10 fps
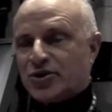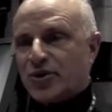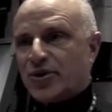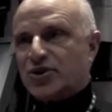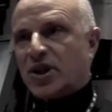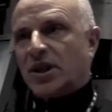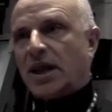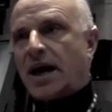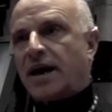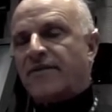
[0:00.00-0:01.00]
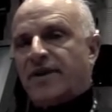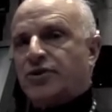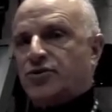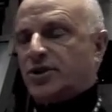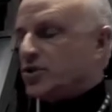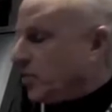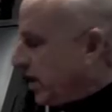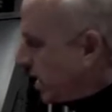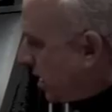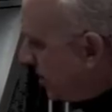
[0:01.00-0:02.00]
So there's a lot of interest
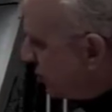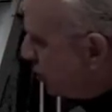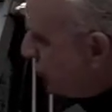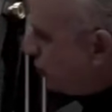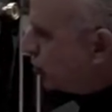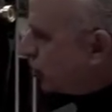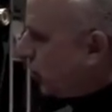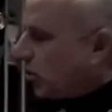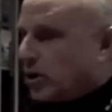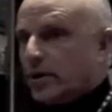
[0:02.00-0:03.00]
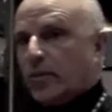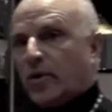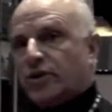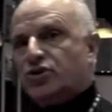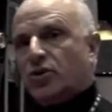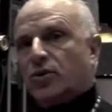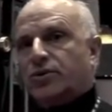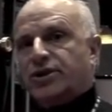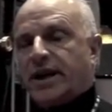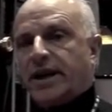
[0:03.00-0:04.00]
when it comes to solar and where
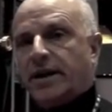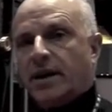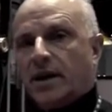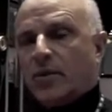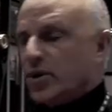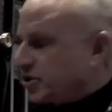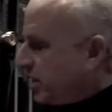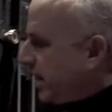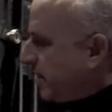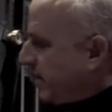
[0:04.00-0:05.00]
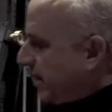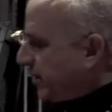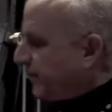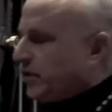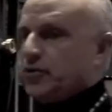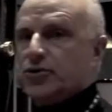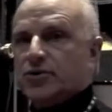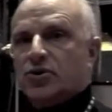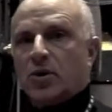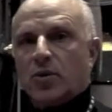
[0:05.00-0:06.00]
solar is heading. We're excited about the future
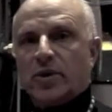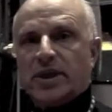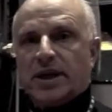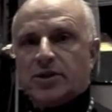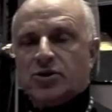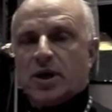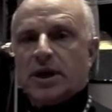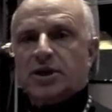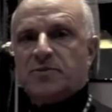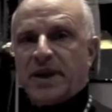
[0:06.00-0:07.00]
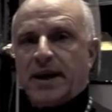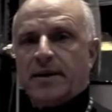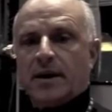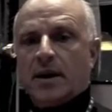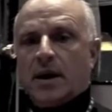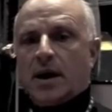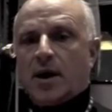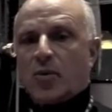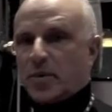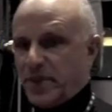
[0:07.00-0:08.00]
of solar. We think it's going to expand.
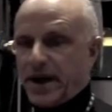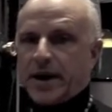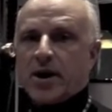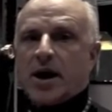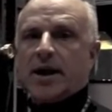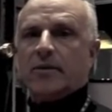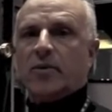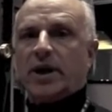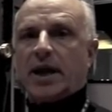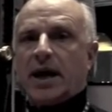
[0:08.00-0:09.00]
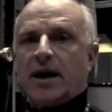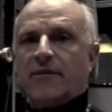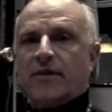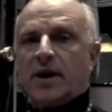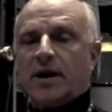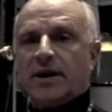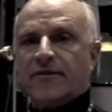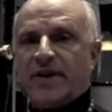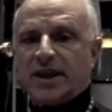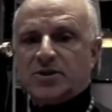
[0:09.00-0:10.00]
Uh, we're betting on it have uh,
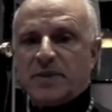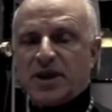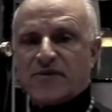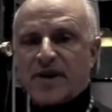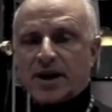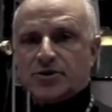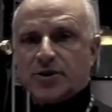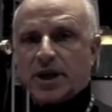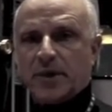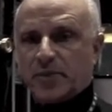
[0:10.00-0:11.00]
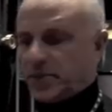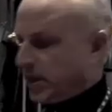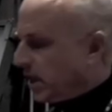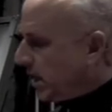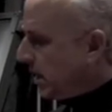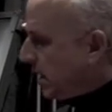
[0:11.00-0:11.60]
advanced manufacturing capability,